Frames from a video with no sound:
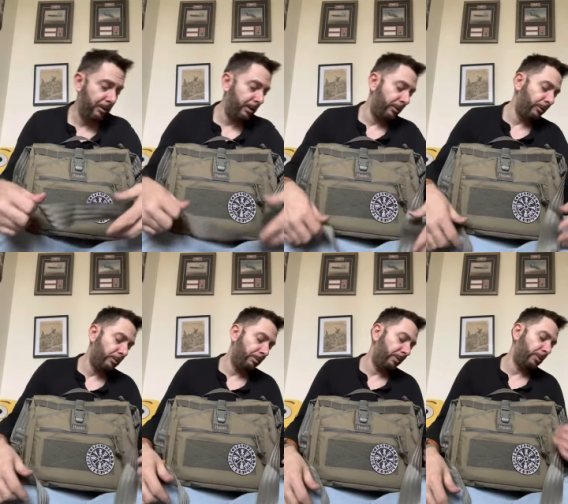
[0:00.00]
you know, if I,
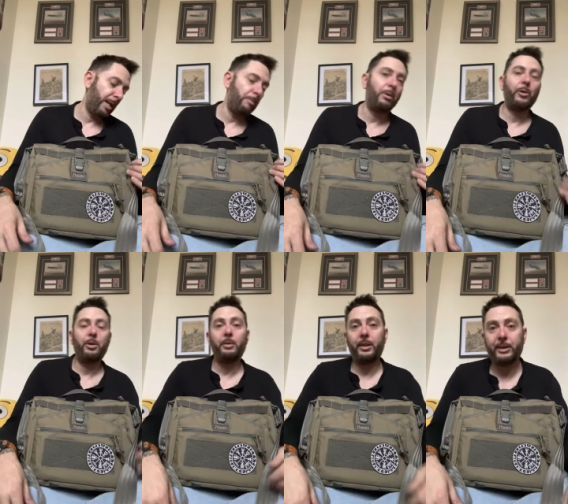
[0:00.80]
if I was that bothered
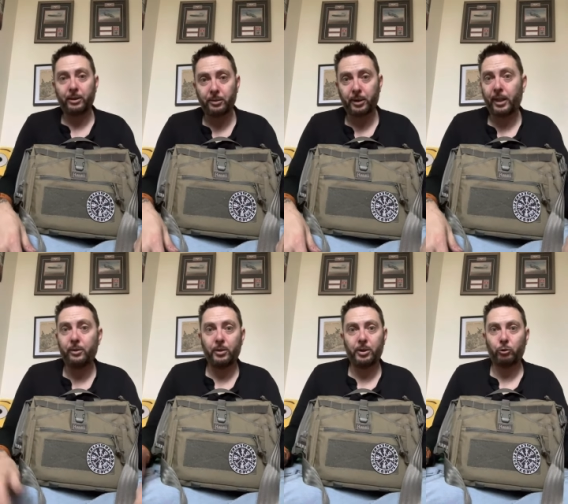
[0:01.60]
about it, I could get
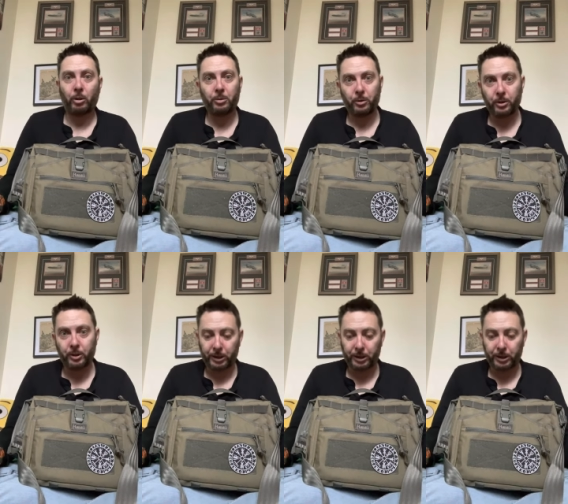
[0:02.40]
another strap, couldn't I?